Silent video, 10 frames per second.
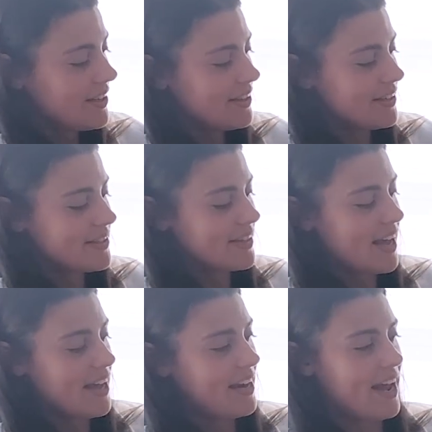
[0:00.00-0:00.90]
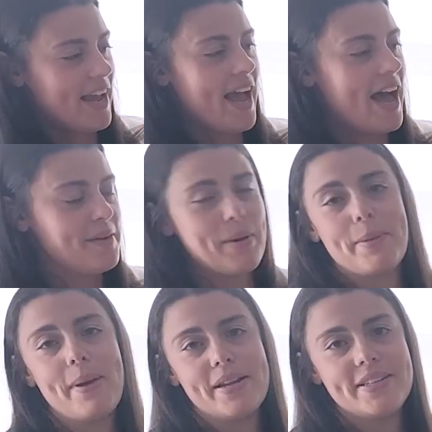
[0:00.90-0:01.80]
This side, I had my
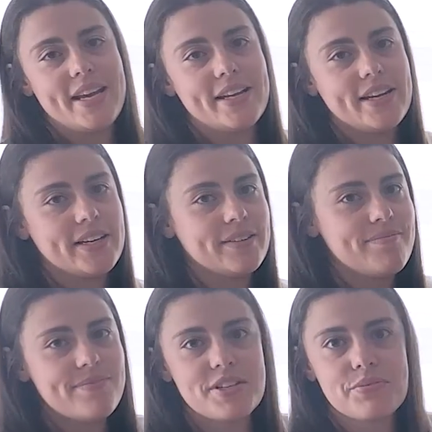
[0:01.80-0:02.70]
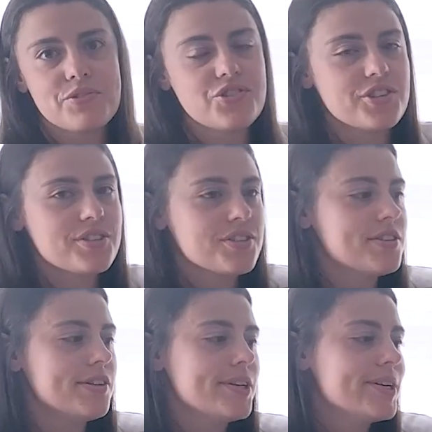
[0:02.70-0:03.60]
bandana. This was just
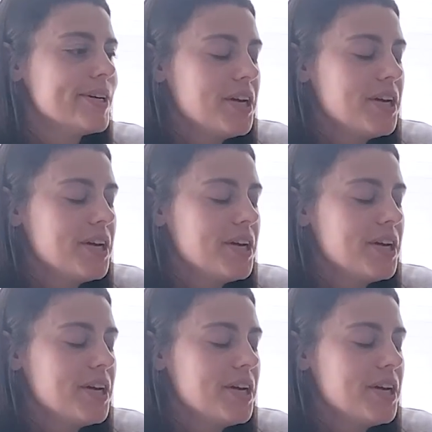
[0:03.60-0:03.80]
to